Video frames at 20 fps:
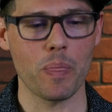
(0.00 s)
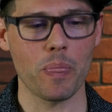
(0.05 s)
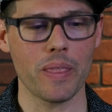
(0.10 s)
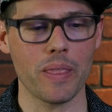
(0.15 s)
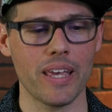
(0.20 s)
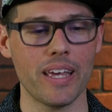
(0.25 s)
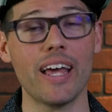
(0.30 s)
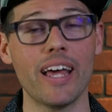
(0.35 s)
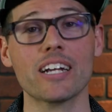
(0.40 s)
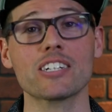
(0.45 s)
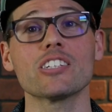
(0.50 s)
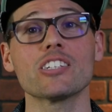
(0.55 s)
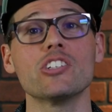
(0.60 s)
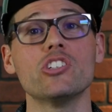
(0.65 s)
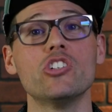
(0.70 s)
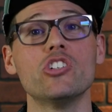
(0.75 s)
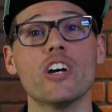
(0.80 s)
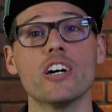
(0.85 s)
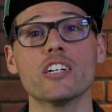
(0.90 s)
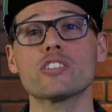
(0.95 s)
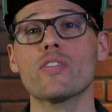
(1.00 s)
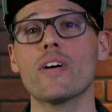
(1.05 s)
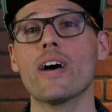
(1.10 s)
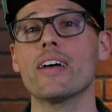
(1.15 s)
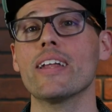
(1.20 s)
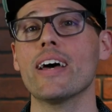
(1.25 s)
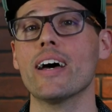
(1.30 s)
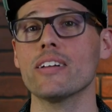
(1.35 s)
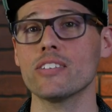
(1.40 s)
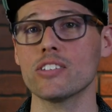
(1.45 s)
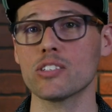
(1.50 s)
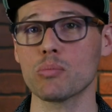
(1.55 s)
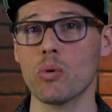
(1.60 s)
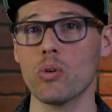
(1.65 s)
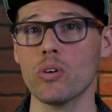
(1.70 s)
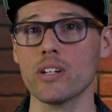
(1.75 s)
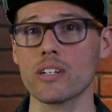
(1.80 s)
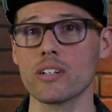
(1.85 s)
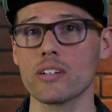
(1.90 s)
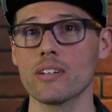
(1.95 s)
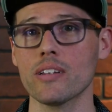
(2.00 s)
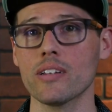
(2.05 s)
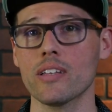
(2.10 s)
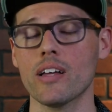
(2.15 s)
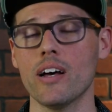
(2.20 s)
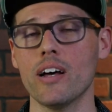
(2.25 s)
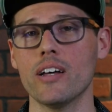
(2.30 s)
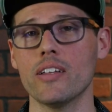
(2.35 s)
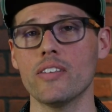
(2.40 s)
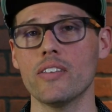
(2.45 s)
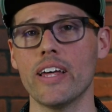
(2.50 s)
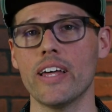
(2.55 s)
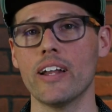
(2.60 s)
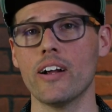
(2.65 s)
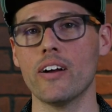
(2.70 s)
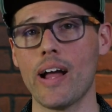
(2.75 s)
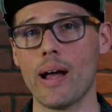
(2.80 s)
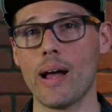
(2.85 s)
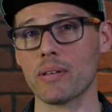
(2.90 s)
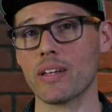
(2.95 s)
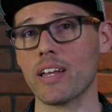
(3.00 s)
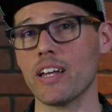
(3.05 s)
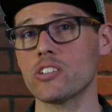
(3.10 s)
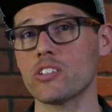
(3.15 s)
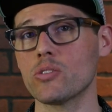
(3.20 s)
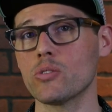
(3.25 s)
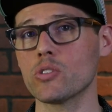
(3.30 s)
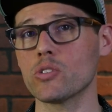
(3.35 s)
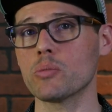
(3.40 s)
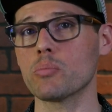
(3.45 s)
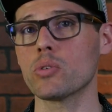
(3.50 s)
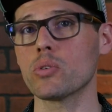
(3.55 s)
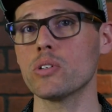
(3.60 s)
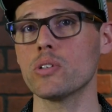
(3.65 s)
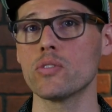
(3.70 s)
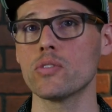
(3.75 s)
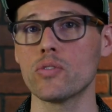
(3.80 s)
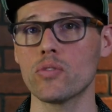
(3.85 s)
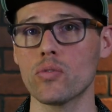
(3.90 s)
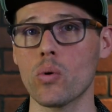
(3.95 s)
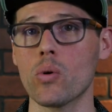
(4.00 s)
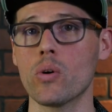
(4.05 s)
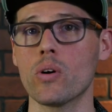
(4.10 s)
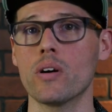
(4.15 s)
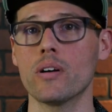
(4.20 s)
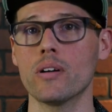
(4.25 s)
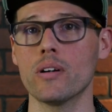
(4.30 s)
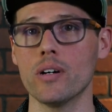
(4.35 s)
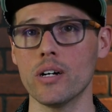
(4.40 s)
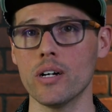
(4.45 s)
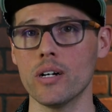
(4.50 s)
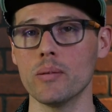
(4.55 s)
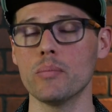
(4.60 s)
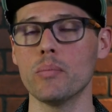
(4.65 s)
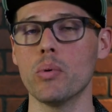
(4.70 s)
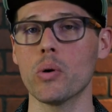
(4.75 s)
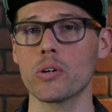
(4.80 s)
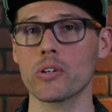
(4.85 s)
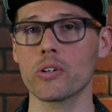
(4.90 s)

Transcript: And actually just found out this morning that our application was approved for a border